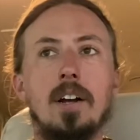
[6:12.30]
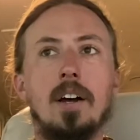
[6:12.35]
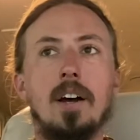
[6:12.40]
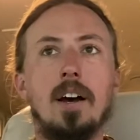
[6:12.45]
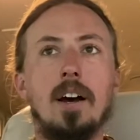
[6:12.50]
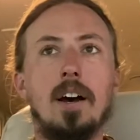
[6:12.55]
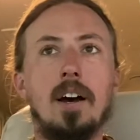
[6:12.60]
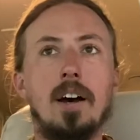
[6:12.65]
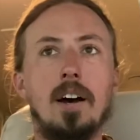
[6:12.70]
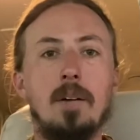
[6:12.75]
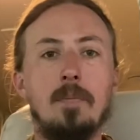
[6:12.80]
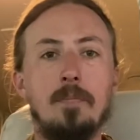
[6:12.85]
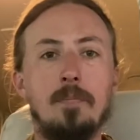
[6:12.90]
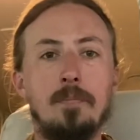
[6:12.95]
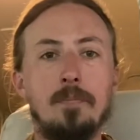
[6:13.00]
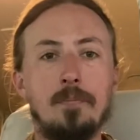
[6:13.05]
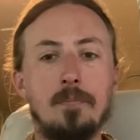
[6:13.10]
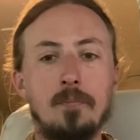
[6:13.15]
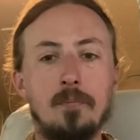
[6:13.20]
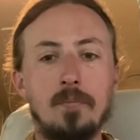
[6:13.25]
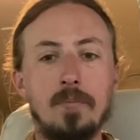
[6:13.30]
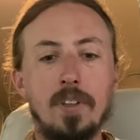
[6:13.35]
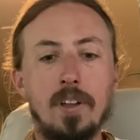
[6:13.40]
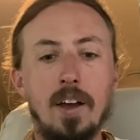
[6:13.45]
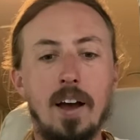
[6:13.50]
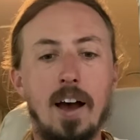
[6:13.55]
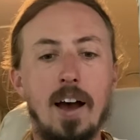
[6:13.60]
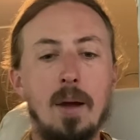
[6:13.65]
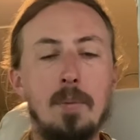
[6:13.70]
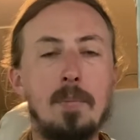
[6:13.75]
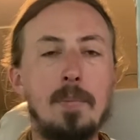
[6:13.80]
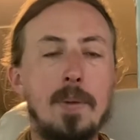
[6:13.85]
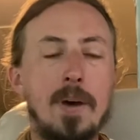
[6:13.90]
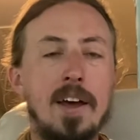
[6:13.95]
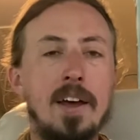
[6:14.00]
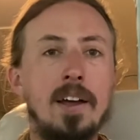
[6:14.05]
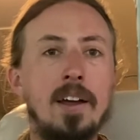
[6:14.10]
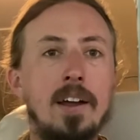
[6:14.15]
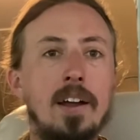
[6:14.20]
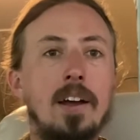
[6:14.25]
I
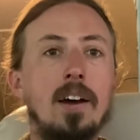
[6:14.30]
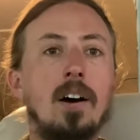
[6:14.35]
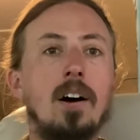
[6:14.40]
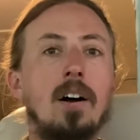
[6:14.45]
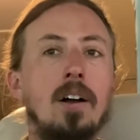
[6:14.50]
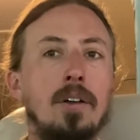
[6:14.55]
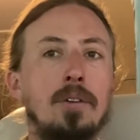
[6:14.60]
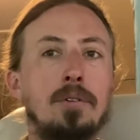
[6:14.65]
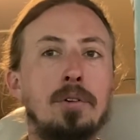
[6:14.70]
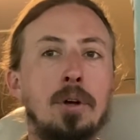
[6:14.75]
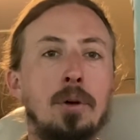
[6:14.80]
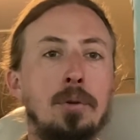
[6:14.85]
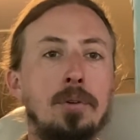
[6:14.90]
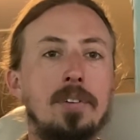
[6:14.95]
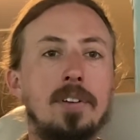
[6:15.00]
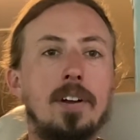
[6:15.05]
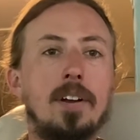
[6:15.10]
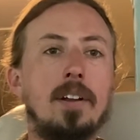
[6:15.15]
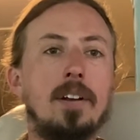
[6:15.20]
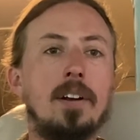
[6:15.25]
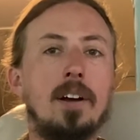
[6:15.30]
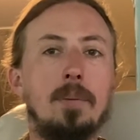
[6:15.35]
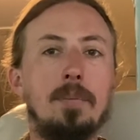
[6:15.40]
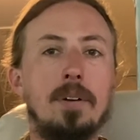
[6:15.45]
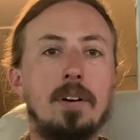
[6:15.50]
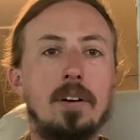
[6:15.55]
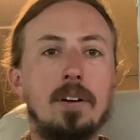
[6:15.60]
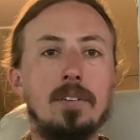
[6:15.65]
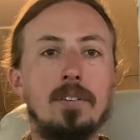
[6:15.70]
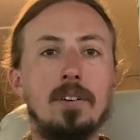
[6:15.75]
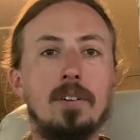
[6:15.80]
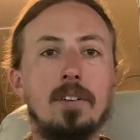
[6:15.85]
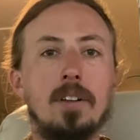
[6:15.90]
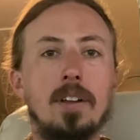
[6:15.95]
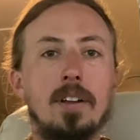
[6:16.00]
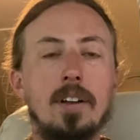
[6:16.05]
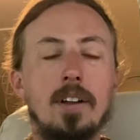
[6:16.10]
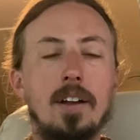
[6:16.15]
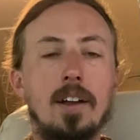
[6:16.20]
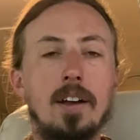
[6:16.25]
may also set it up so
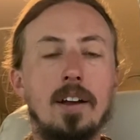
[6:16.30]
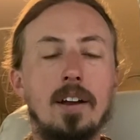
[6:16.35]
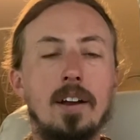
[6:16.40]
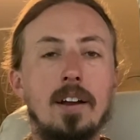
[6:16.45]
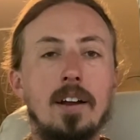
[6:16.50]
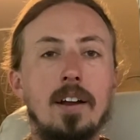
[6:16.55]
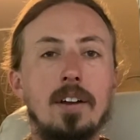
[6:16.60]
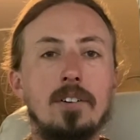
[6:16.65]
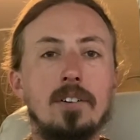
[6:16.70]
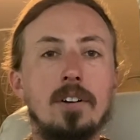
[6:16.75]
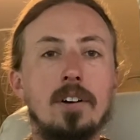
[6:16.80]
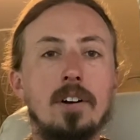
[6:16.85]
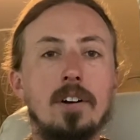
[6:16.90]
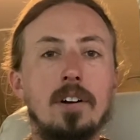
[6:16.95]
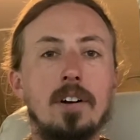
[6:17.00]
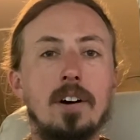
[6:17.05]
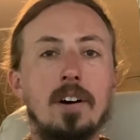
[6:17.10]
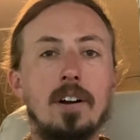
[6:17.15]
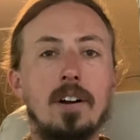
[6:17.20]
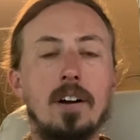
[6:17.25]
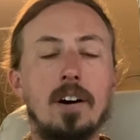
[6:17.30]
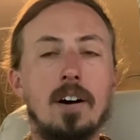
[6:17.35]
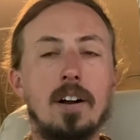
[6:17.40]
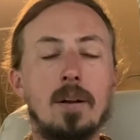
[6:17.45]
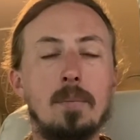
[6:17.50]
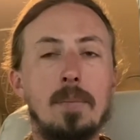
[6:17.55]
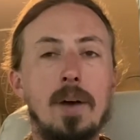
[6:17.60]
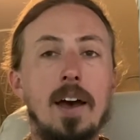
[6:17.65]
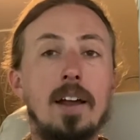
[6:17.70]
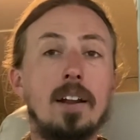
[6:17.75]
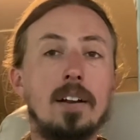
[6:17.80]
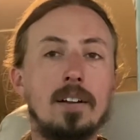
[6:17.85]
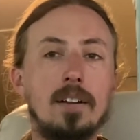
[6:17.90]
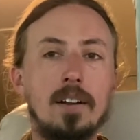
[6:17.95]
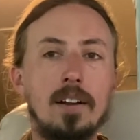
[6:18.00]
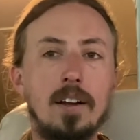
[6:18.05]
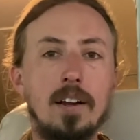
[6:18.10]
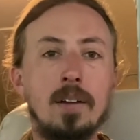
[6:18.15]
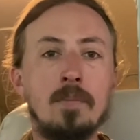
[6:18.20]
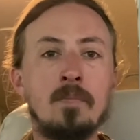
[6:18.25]
that it can get turned on
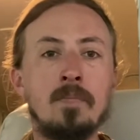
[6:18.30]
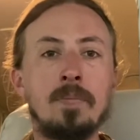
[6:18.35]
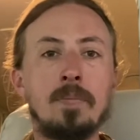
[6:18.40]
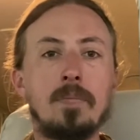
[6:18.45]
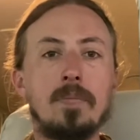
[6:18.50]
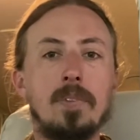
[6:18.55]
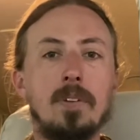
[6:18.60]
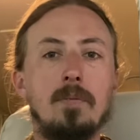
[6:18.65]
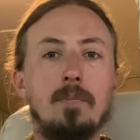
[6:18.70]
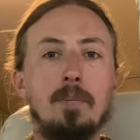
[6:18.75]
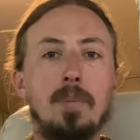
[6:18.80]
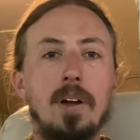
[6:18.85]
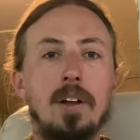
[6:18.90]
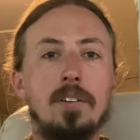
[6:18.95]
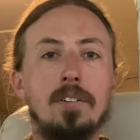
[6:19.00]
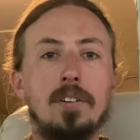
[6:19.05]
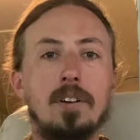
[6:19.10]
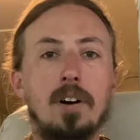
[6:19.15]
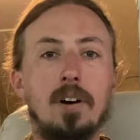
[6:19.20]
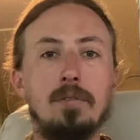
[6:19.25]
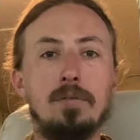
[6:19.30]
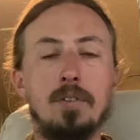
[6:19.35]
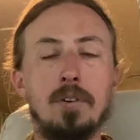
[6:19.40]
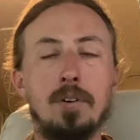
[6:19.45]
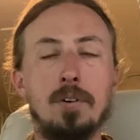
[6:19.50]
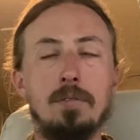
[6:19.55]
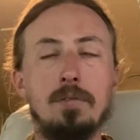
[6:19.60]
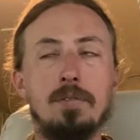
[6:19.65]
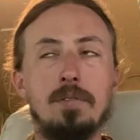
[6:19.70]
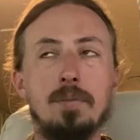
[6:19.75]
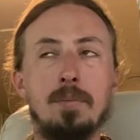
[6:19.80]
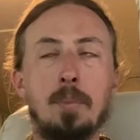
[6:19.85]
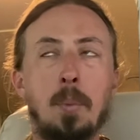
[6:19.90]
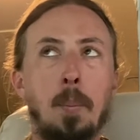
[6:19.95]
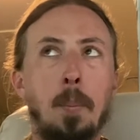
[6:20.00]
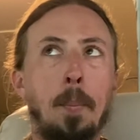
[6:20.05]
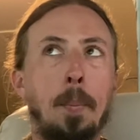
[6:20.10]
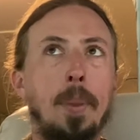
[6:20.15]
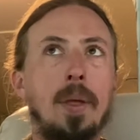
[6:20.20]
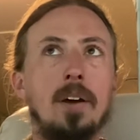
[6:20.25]
automatically based off of,
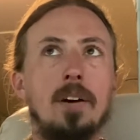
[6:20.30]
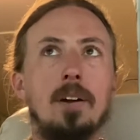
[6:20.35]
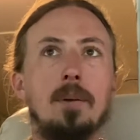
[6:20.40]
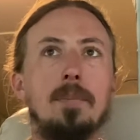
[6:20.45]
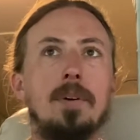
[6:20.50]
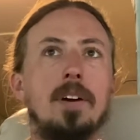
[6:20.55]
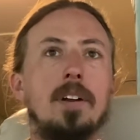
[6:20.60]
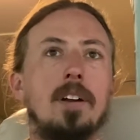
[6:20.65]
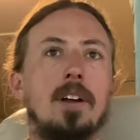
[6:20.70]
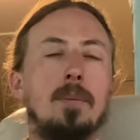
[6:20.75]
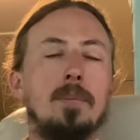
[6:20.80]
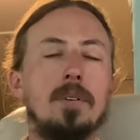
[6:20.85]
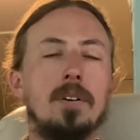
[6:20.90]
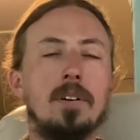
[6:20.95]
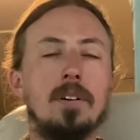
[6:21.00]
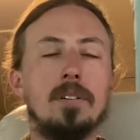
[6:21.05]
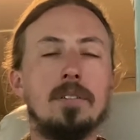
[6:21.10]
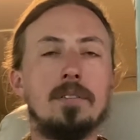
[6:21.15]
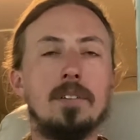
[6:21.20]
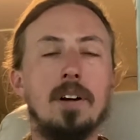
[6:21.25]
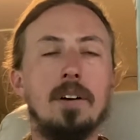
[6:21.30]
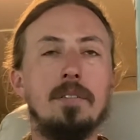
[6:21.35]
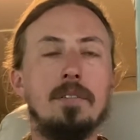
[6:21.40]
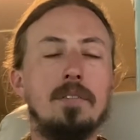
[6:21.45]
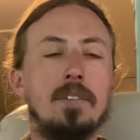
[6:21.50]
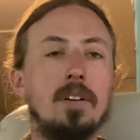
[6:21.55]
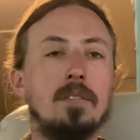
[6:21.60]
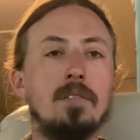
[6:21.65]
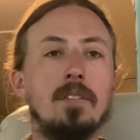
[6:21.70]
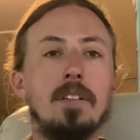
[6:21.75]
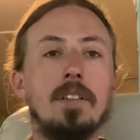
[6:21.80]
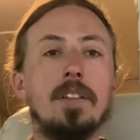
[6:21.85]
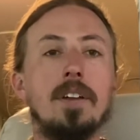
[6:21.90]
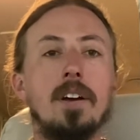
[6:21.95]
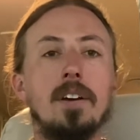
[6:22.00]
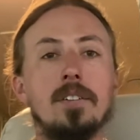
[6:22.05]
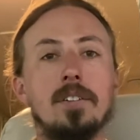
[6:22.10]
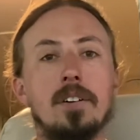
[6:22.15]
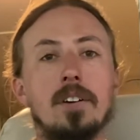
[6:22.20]
it could be a number of different things.